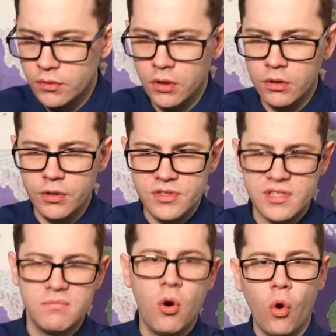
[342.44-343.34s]
Oh, there's
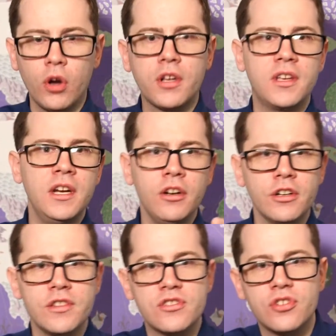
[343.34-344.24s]
some orc gear
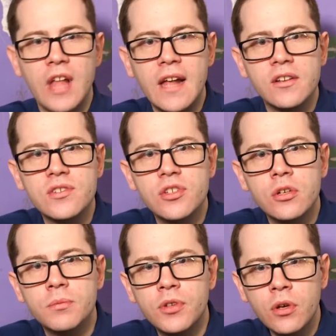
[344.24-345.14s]
in this gelatinous
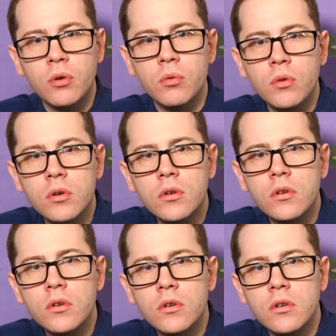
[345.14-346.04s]
cube too.
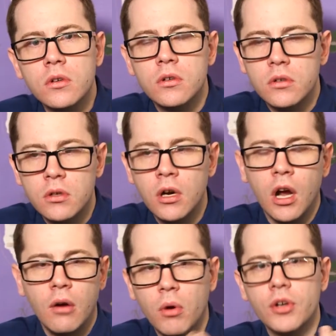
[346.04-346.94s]
Oh,
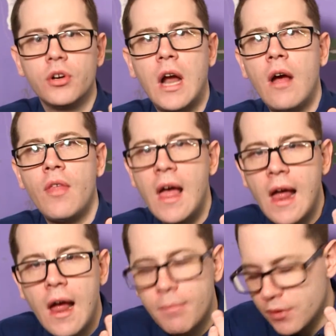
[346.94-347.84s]
I wonder how that
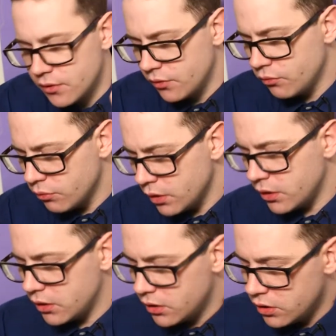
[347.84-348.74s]
happened.
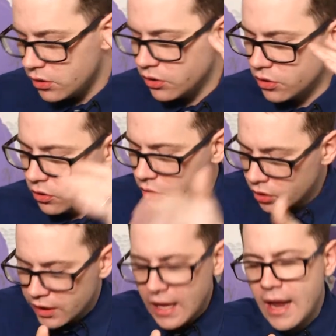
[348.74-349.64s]
Really, you
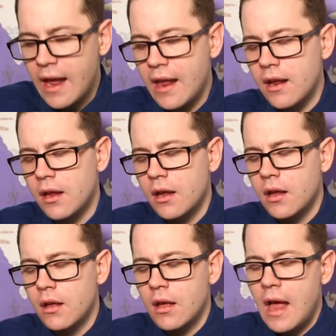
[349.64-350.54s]
look at
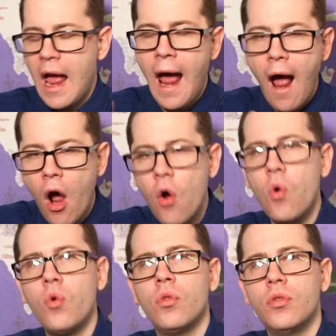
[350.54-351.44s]

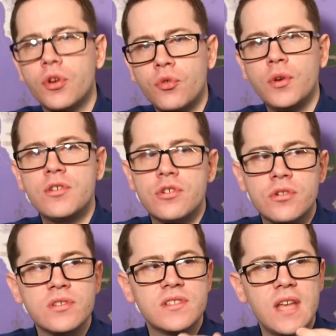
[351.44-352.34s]
how the
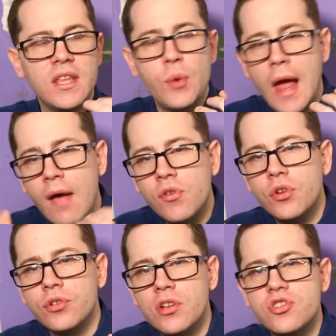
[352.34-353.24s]
creatures that you have in
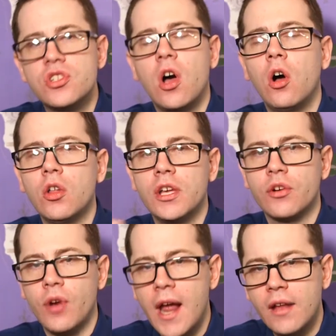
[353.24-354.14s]
your dungeon all
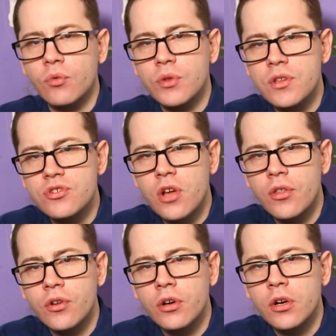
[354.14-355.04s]
interact with each
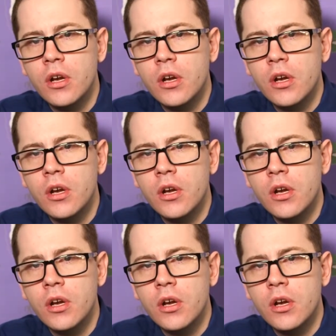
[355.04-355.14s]
other